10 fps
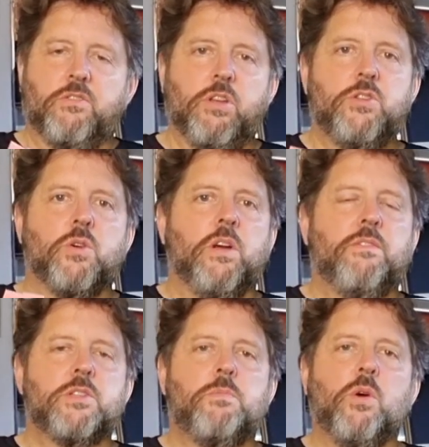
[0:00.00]
enjoy
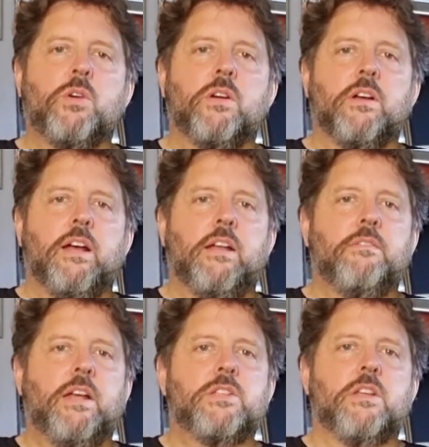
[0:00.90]
this book, and
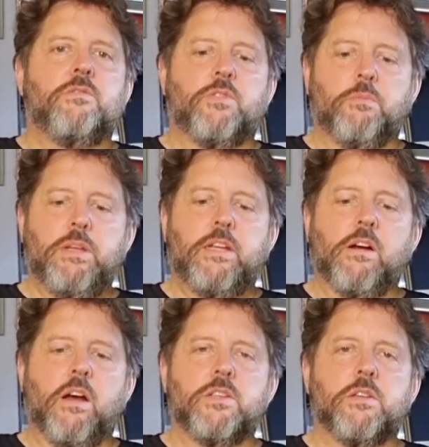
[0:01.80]
that's it from me,
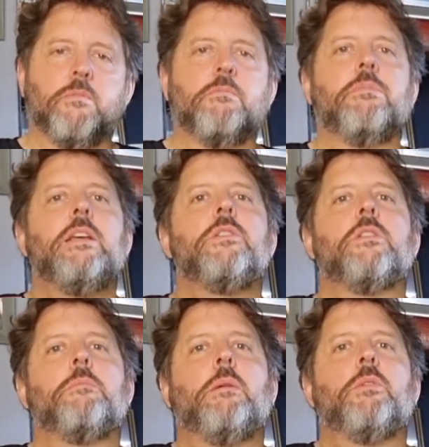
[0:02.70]
guys. Please
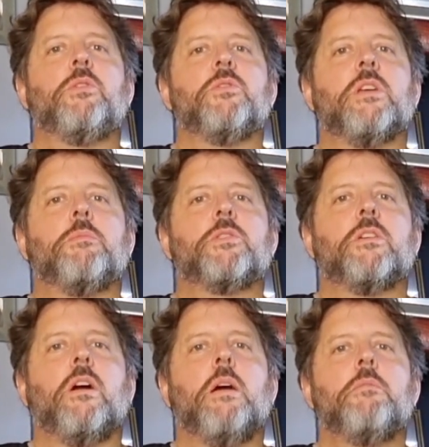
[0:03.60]
remember to
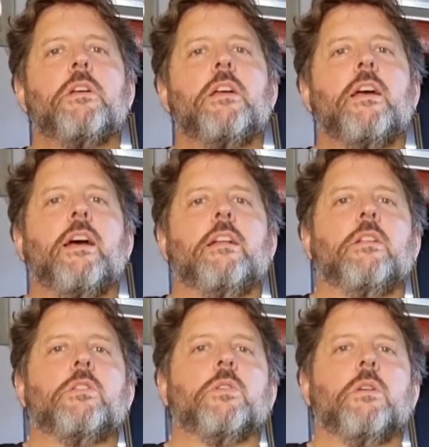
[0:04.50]
subscribe, and
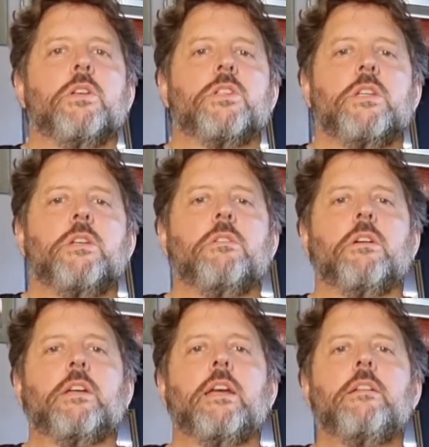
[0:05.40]
until I see you
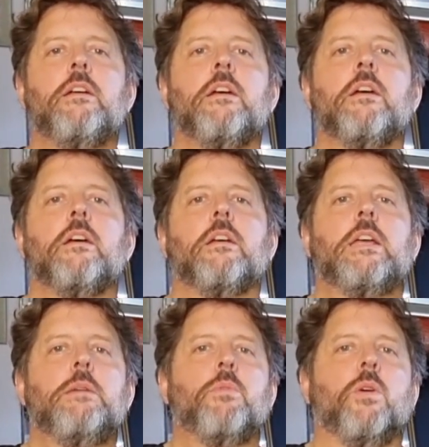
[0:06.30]
again,
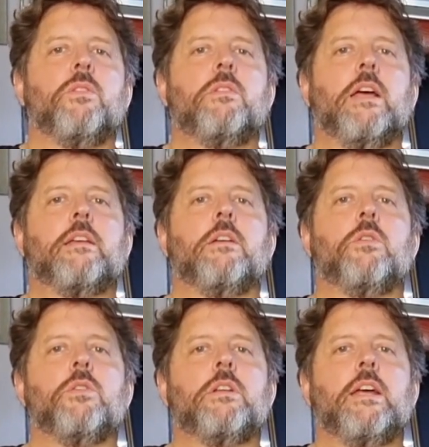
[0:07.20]
keep on taking
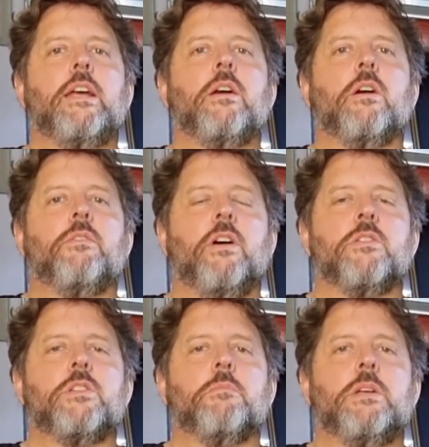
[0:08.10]
good care of
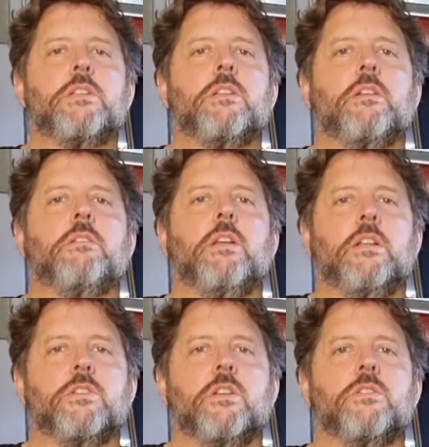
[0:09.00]
those domestic
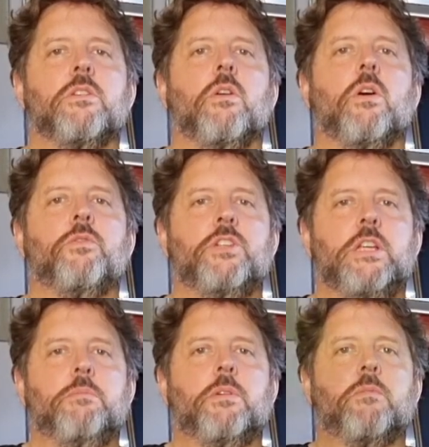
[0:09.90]
denizens of the
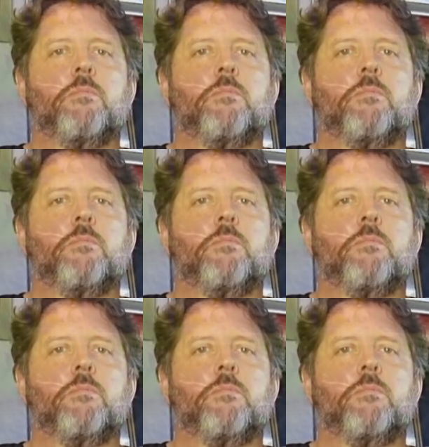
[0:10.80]
deep.